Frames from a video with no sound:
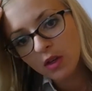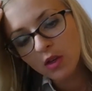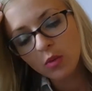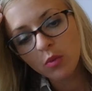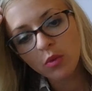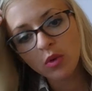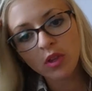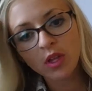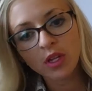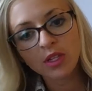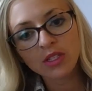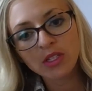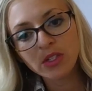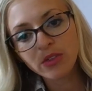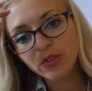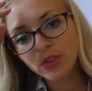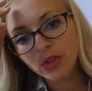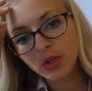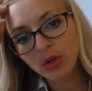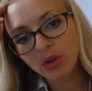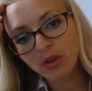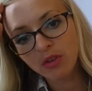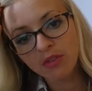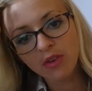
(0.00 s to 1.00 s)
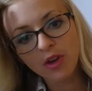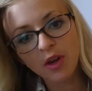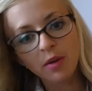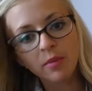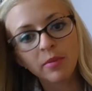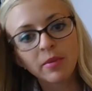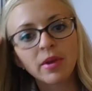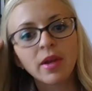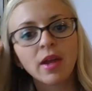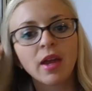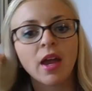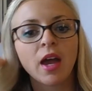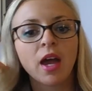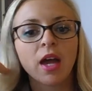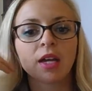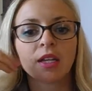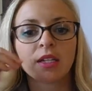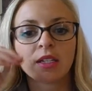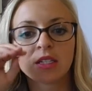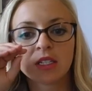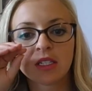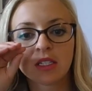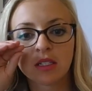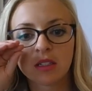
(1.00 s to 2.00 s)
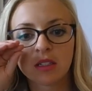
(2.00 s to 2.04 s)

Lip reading: Well, that's a few of them, and